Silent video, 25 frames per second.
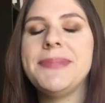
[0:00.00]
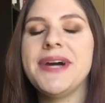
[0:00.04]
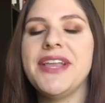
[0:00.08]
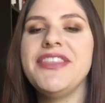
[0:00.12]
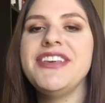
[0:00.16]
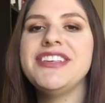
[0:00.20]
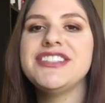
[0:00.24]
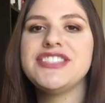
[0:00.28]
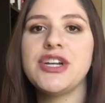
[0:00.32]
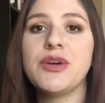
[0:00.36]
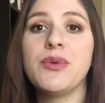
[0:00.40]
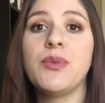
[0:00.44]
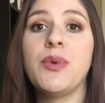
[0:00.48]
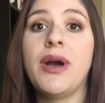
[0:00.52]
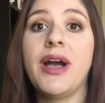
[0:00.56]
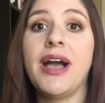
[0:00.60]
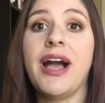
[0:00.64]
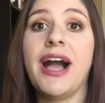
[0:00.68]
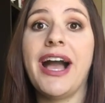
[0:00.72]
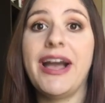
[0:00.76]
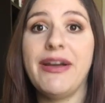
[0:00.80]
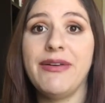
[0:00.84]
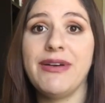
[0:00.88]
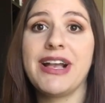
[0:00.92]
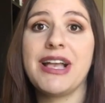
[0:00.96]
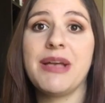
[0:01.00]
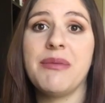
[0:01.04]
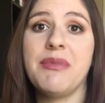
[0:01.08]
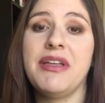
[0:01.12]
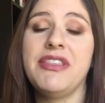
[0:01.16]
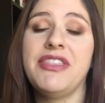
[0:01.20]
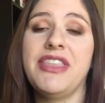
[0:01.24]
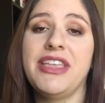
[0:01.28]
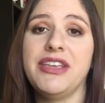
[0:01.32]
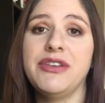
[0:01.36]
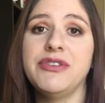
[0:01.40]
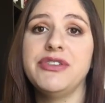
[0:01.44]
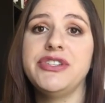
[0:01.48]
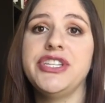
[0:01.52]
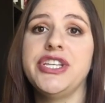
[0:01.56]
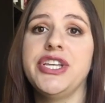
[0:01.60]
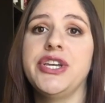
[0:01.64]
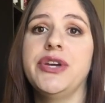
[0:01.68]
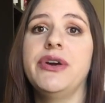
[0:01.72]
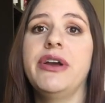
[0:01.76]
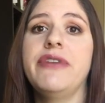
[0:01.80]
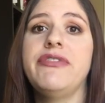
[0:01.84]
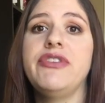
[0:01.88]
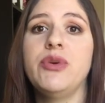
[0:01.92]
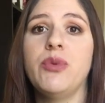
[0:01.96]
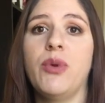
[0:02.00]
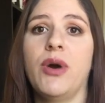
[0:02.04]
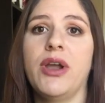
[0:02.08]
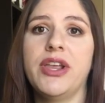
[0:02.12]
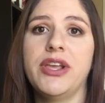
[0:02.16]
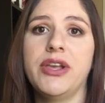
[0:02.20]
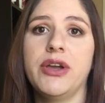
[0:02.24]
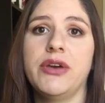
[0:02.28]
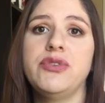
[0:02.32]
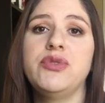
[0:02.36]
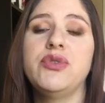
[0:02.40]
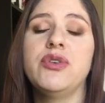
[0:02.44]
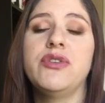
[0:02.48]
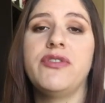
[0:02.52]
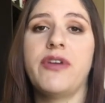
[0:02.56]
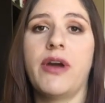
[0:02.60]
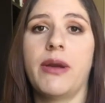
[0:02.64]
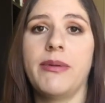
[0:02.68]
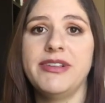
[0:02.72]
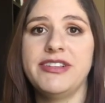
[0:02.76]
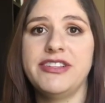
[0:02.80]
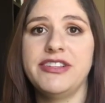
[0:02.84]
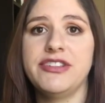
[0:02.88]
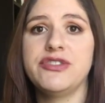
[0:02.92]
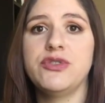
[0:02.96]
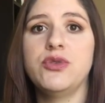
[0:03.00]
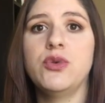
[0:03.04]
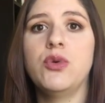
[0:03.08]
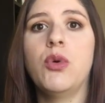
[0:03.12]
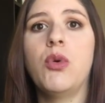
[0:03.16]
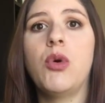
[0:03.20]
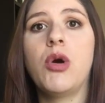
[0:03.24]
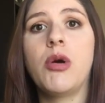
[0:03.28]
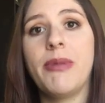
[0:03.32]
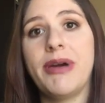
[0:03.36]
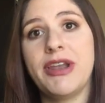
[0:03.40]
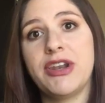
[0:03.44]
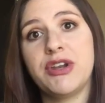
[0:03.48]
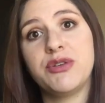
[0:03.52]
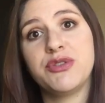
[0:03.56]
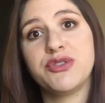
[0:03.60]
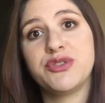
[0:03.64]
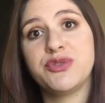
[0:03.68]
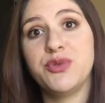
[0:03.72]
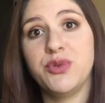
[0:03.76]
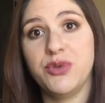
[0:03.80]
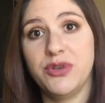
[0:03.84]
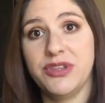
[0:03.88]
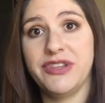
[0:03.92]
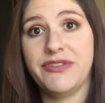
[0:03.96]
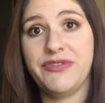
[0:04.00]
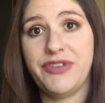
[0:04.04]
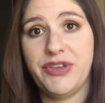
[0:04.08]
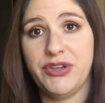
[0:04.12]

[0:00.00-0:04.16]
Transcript: But these are what I recommend that you do if you want to go to a pharmacy school or medical school in the